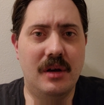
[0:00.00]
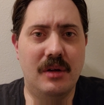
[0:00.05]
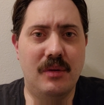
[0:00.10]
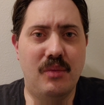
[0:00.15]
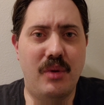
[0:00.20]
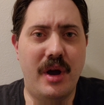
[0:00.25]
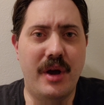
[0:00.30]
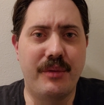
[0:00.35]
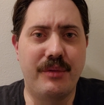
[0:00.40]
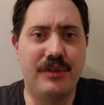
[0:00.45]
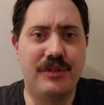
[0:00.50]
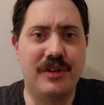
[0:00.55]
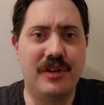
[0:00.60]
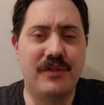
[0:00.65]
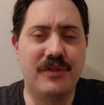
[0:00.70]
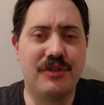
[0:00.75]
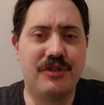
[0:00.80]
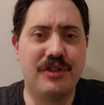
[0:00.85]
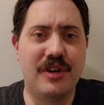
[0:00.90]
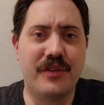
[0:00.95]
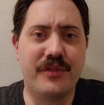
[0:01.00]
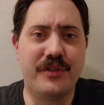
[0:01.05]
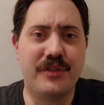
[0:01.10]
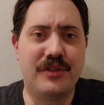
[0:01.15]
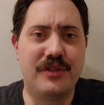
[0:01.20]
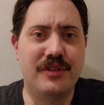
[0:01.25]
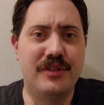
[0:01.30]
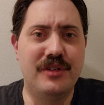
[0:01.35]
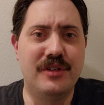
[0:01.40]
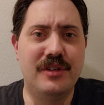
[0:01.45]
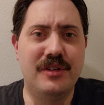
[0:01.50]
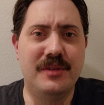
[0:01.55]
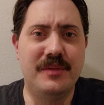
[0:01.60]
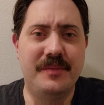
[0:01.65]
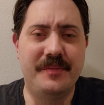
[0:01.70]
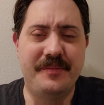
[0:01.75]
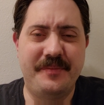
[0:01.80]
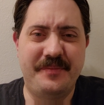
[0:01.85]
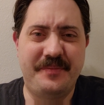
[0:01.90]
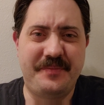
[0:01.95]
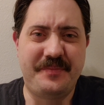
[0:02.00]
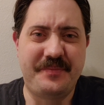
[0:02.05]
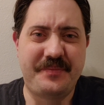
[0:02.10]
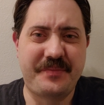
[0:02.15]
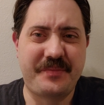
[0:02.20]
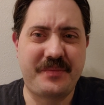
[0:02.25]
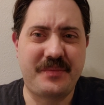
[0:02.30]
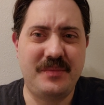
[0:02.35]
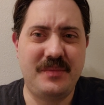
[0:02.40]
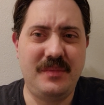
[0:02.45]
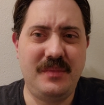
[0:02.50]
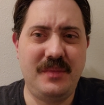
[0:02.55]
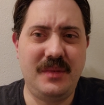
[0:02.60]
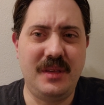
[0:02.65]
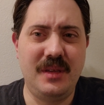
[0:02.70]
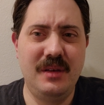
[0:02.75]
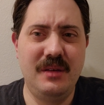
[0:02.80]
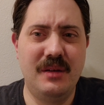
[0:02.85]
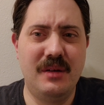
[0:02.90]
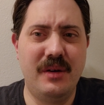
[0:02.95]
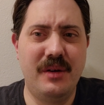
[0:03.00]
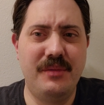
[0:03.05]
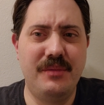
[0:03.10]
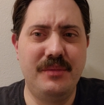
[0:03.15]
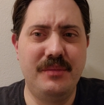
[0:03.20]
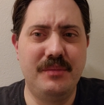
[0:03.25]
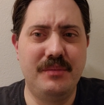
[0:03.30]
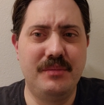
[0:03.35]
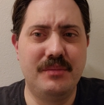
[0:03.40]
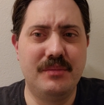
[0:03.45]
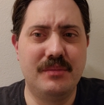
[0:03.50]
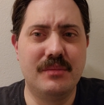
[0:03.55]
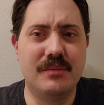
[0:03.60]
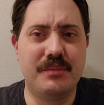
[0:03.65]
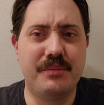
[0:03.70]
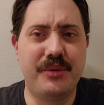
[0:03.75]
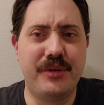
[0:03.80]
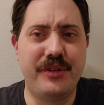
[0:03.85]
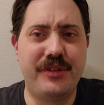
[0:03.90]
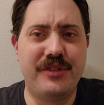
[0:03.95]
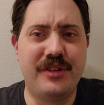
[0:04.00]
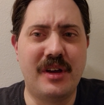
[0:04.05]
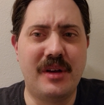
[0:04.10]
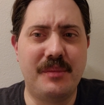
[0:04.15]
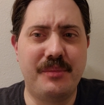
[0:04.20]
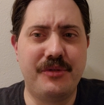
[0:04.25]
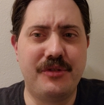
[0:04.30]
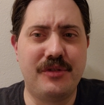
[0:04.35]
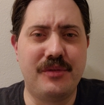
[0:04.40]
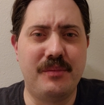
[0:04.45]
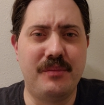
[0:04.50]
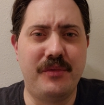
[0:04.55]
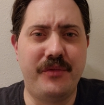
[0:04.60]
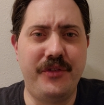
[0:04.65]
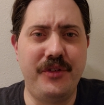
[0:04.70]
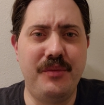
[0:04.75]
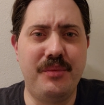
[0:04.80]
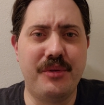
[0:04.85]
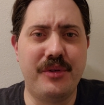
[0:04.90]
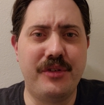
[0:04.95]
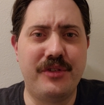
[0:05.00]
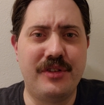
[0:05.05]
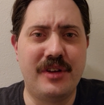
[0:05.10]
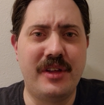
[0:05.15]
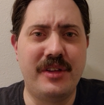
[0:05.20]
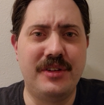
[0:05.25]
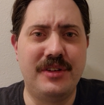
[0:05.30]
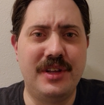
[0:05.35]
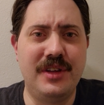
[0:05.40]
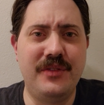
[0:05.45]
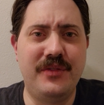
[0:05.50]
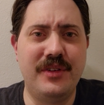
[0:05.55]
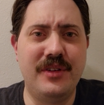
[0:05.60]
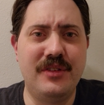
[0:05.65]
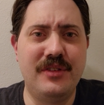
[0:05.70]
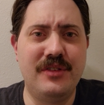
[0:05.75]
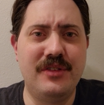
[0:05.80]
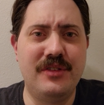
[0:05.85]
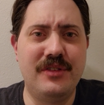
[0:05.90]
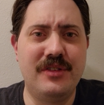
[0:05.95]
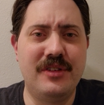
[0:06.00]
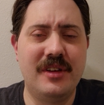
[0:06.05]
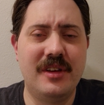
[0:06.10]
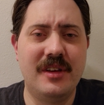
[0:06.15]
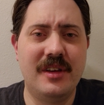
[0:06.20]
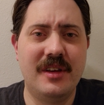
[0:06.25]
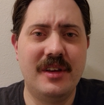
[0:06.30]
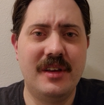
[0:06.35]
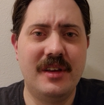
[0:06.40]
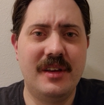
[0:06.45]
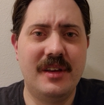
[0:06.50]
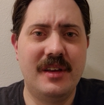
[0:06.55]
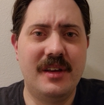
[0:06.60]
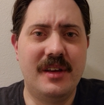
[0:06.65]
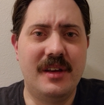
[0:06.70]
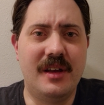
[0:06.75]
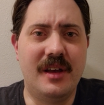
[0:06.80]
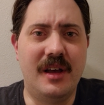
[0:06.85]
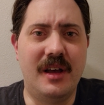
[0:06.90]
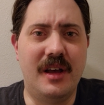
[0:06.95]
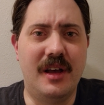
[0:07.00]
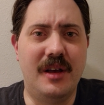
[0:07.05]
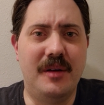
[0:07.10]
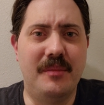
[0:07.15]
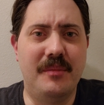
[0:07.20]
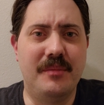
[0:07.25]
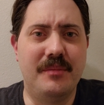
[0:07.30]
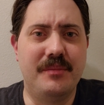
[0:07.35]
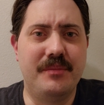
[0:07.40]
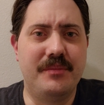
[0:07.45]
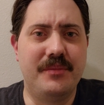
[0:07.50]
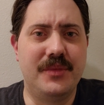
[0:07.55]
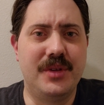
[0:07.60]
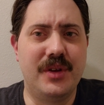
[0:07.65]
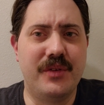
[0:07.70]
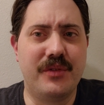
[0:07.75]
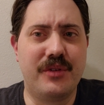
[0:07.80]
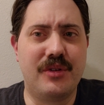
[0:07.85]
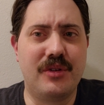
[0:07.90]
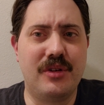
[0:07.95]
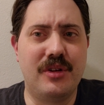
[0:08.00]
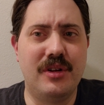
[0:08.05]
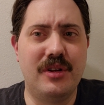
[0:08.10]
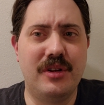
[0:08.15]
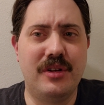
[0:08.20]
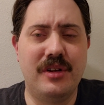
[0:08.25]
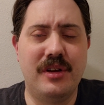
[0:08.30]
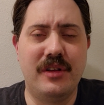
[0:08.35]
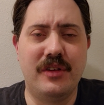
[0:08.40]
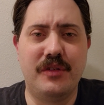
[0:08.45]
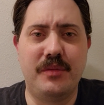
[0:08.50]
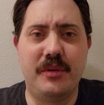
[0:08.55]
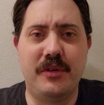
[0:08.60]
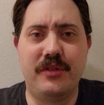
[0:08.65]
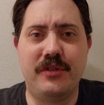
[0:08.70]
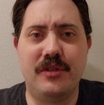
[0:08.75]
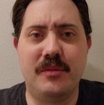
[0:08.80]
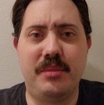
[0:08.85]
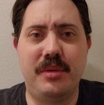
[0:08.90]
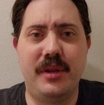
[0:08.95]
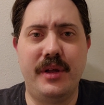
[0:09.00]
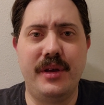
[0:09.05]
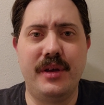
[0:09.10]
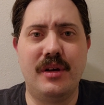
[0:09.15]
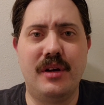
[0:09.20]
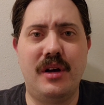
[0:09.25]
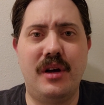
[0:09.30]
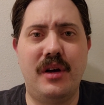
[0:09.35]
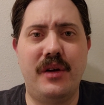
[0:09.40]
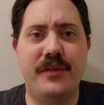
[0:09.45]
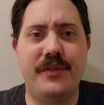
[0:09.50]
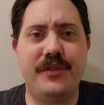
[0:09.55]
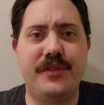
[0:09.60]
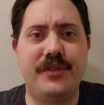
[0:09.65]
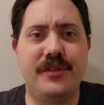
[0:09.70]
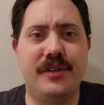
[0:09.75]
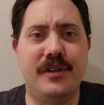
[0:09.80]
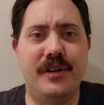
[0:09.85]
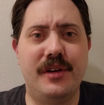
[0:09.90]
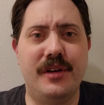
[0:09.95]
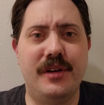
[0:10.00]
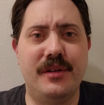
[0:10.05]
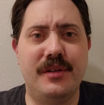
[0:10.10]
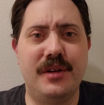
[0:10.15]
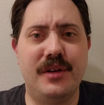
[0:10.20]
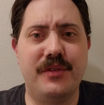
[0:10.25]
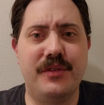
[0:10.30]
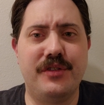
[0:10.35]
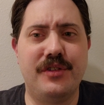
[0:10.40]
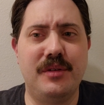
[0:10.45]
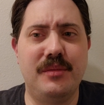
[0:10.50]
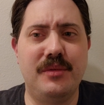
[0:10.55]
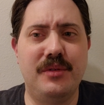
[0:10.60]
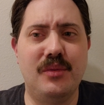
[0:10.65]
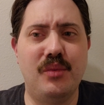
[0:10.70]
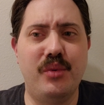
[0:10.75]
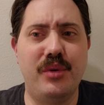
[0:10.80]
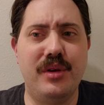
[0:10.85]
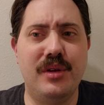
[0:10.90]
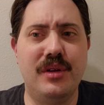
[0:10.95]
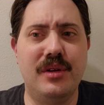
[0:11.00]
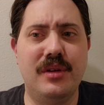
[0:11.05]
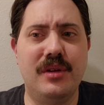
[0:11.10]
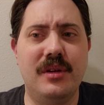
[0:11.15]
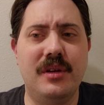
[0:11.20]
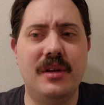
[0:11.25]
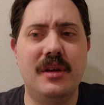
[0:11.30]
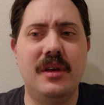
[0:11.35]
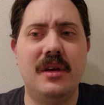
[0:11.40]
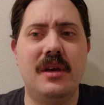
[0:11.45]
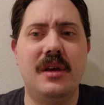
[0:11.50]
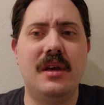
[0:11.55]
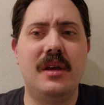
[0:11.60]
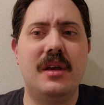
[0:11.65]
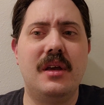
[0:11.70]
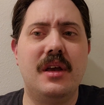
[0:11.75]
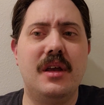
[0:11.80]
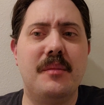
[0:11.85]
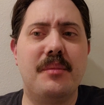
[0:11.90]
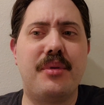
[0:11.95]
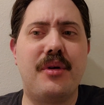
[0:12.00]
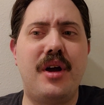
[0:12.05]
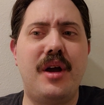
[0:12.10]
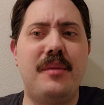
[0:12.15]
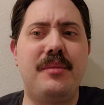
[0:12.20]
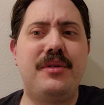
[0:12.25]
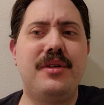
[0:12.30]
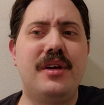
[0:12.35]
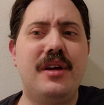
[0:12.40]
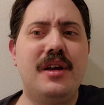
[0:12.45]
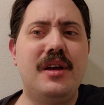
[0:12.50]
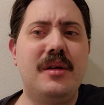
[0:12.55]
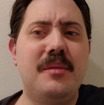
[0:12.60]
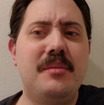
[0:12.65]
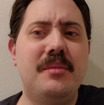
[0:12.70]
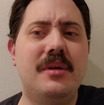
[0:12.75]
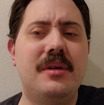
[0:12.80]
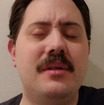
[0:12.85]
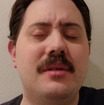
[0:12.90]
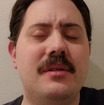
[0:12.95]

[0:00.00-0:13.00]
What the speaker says: wide receiver Jefferson, and pretty solid, some few pretty solid defenses. Never could get it done, especially in the playoffs. Never seemed to win in prime time.